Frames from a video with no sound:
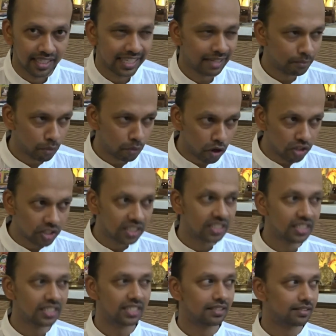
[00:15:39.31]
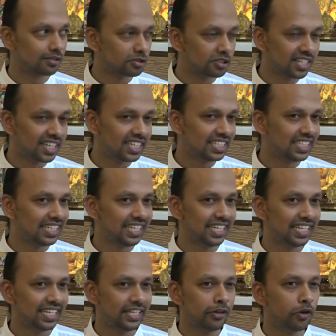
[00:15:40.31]
In modern
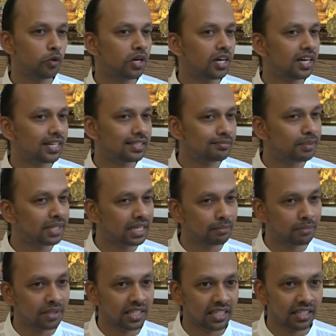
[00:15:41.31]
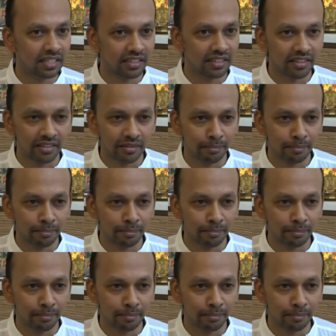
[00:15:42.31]
society, yoga has become a